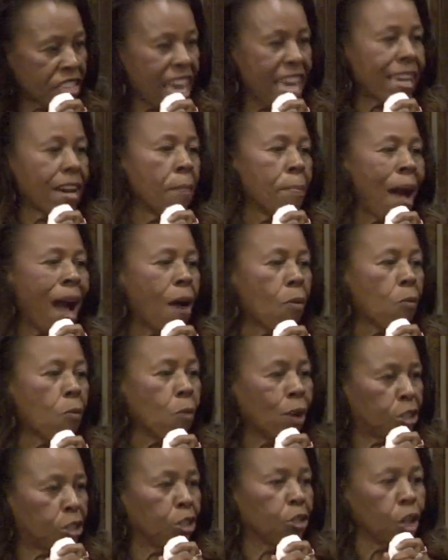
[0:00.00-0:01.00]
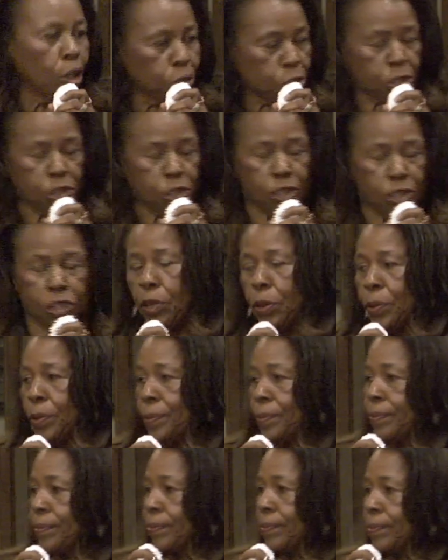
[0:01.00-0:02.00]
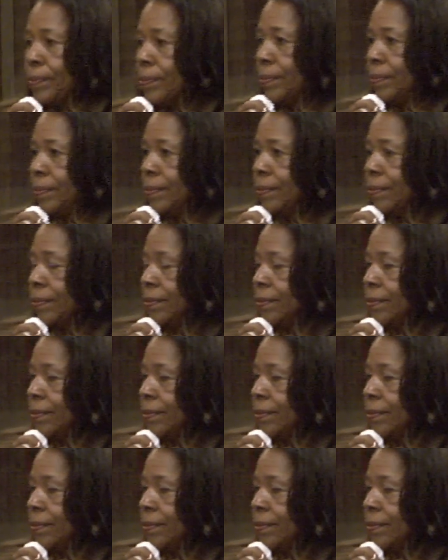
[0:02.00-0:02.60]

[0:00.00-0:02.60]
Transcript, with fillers: Don't even think about what you used to do.